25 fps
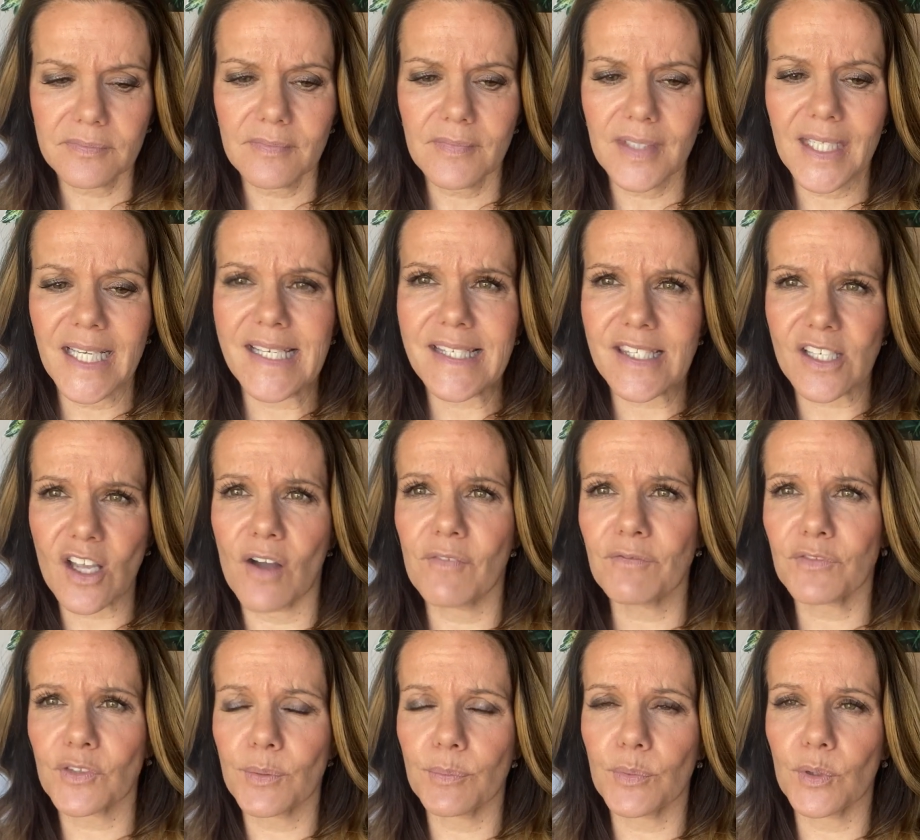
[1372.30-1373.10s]
is
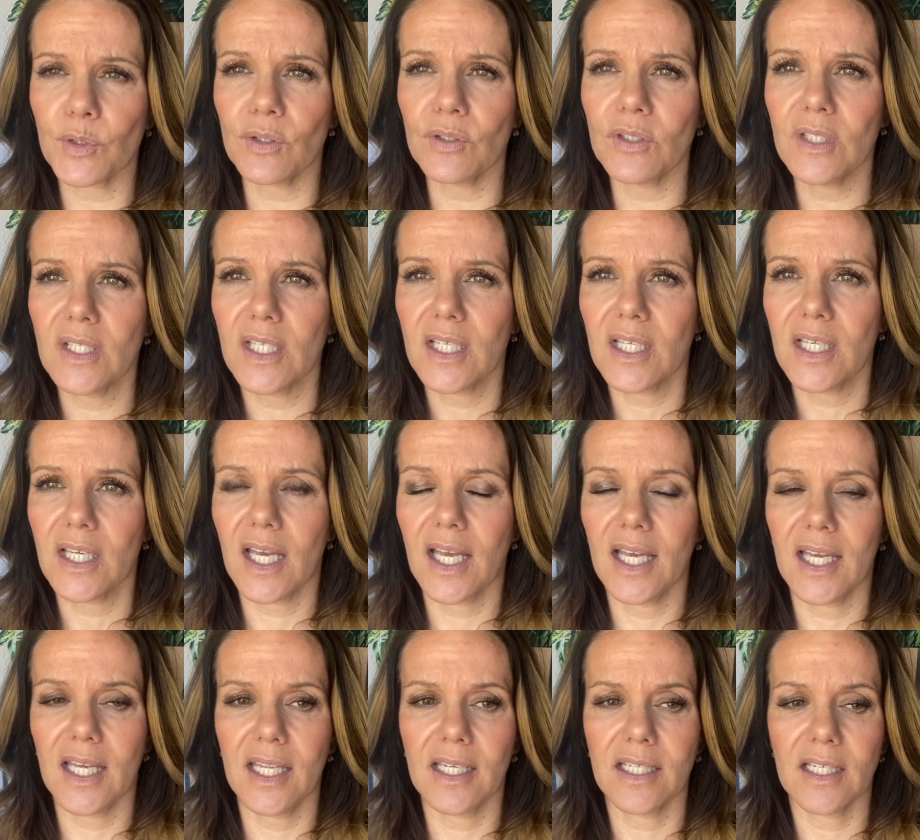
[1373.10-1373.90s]
comfortable
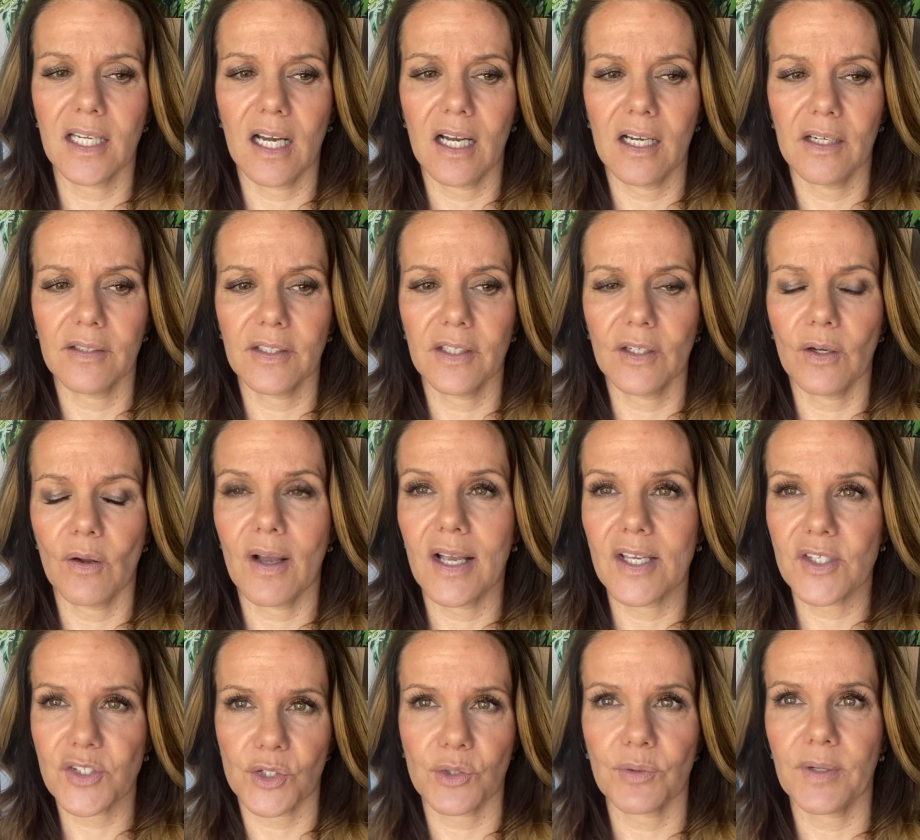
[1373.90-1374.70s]
and, you know,
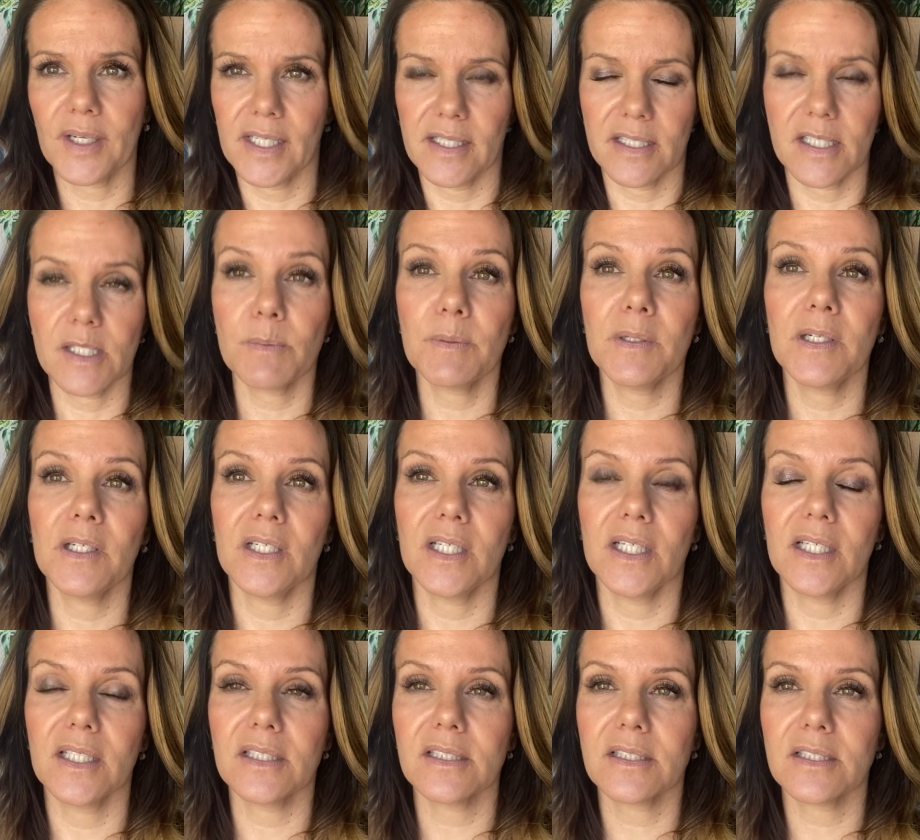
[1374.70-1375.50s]
has a great
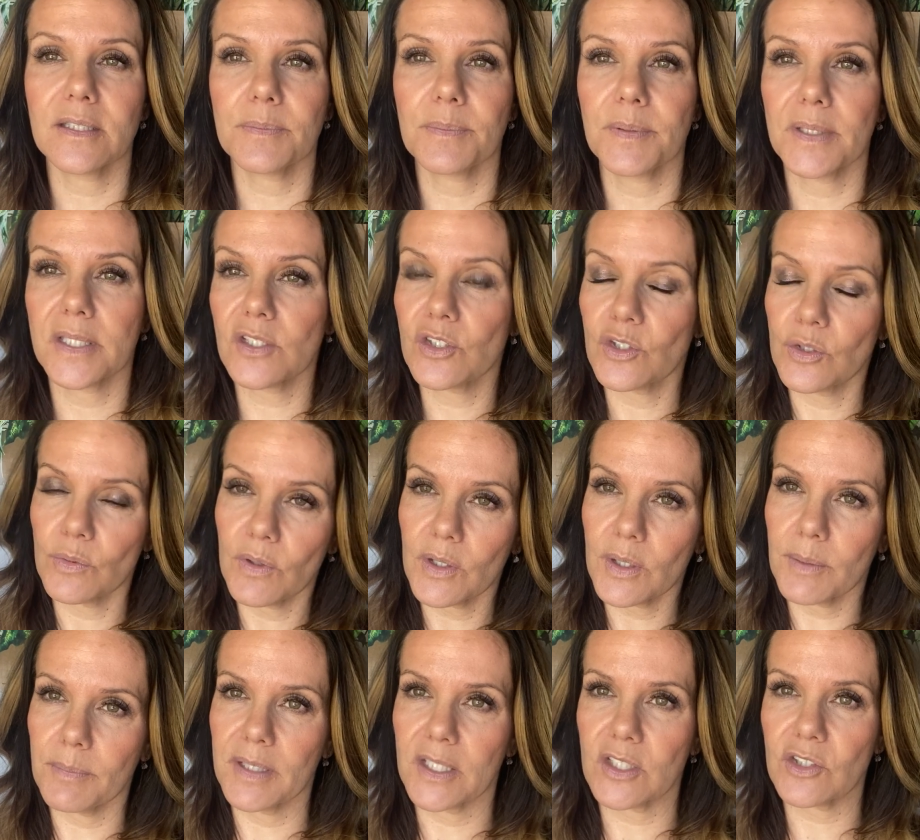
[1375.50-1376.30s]
experience, because you
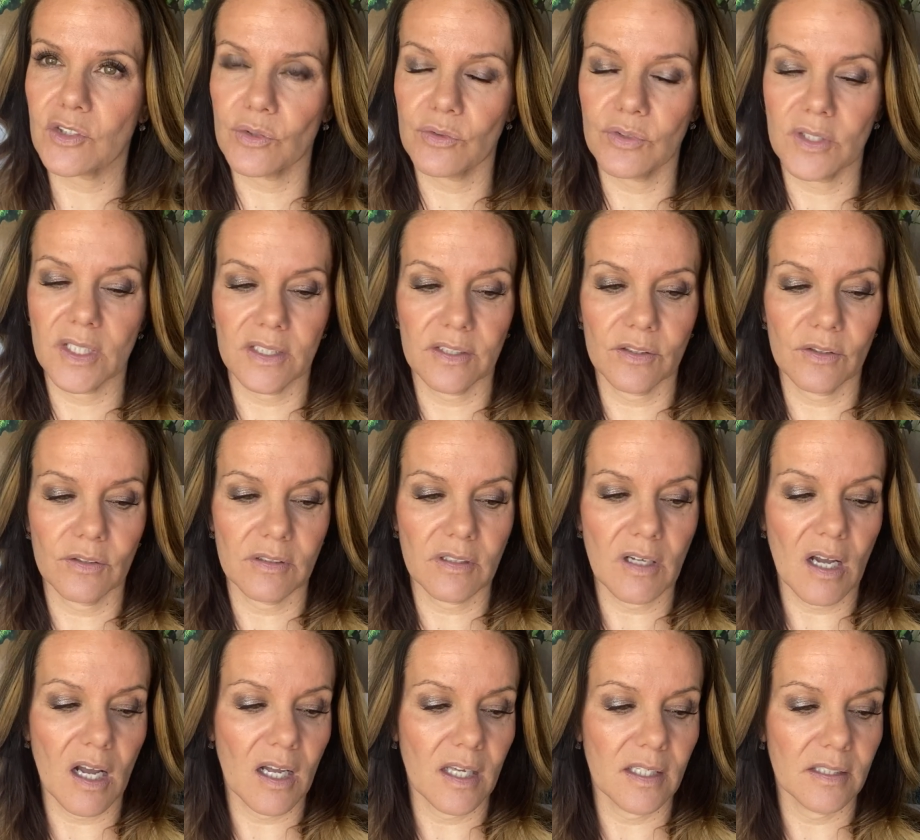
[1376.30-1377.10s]
want to make sure that they're
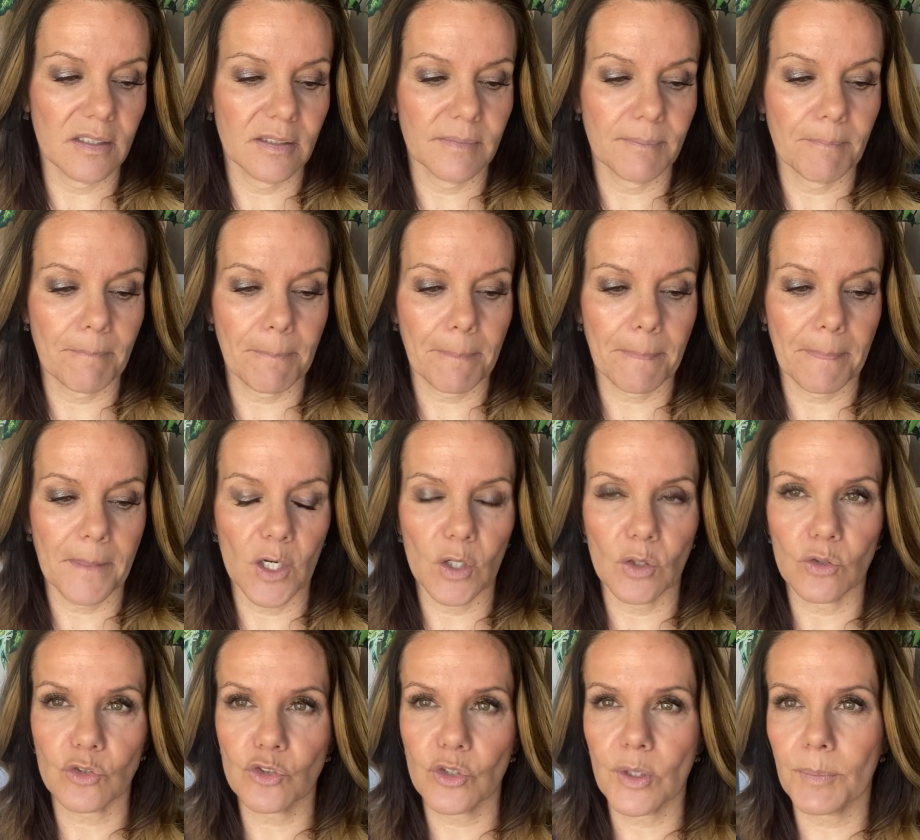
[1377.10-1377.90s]
not, you
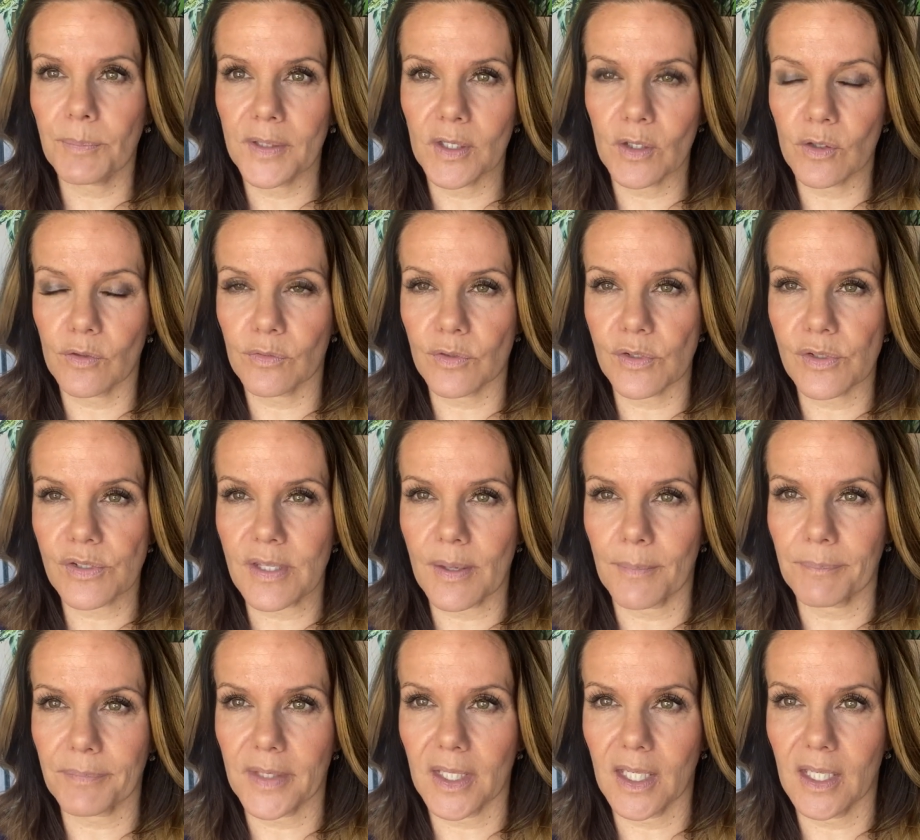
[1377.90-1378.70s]
know, tripping over
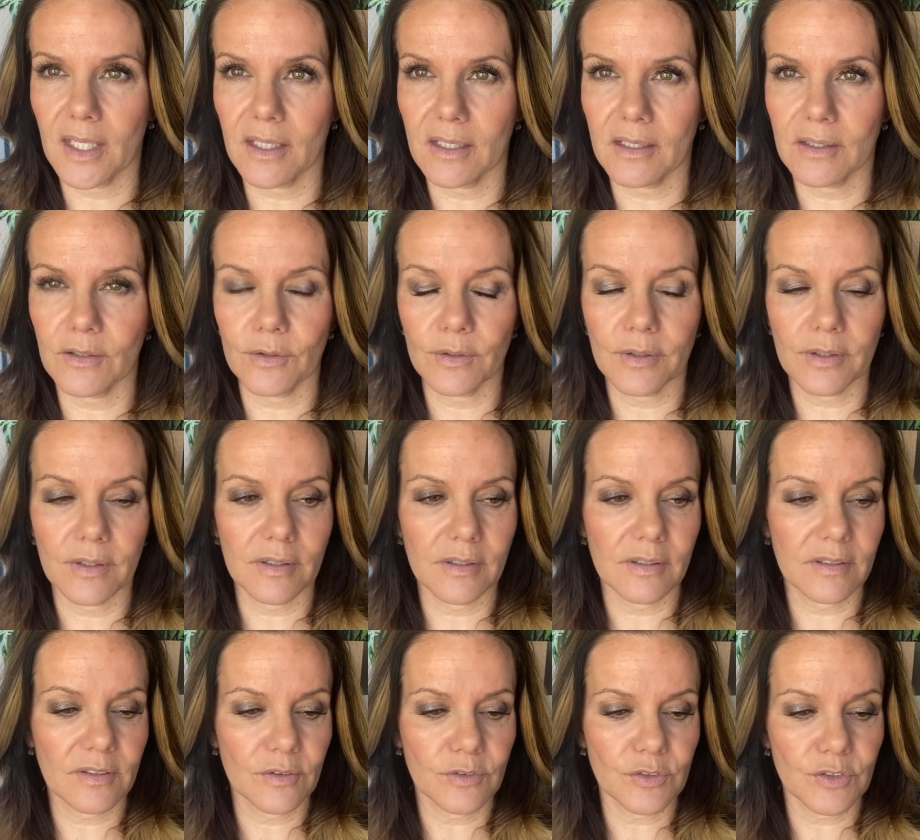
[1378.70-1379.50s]
something,
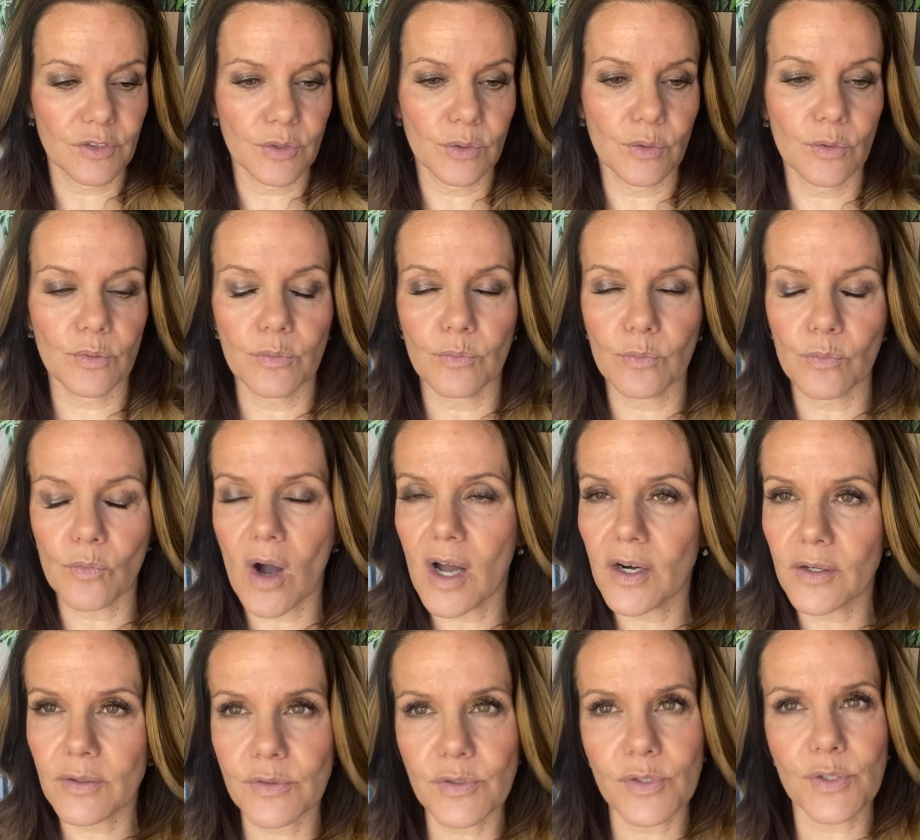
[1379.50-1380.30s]
or there's no
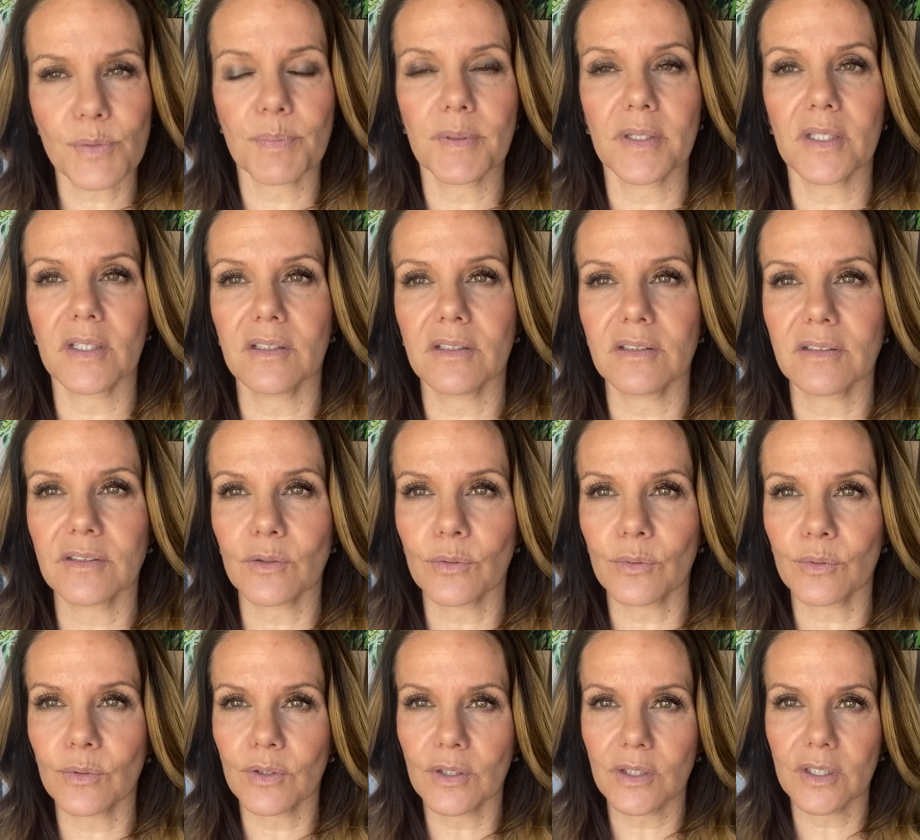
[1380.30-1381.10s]
water spilled,
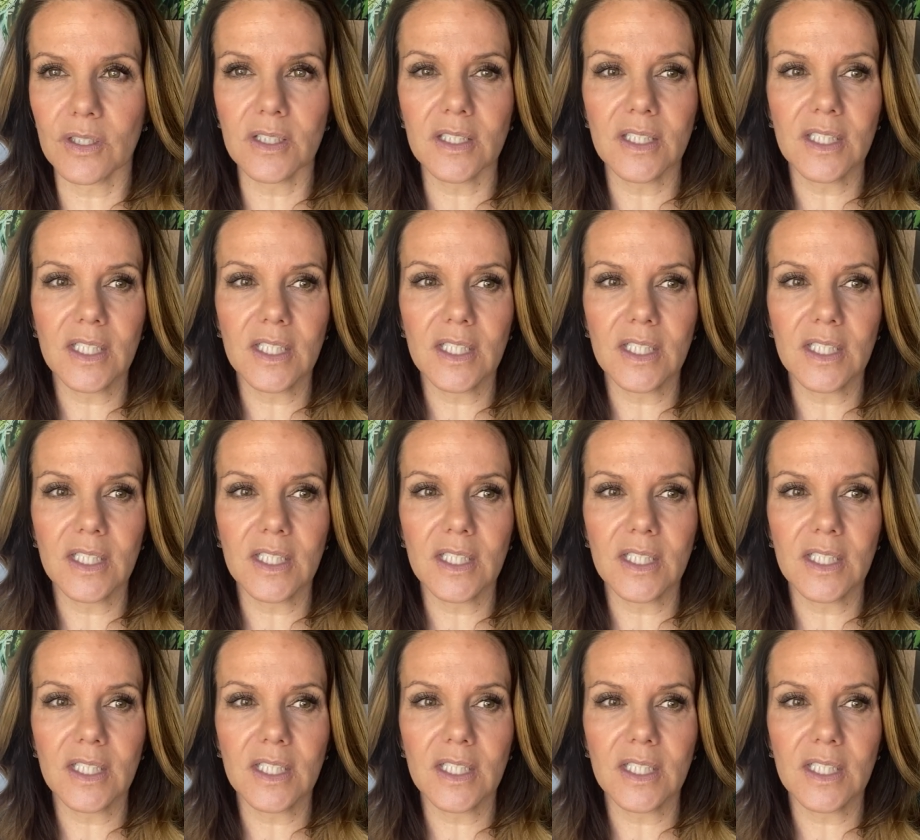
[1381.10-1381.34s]
or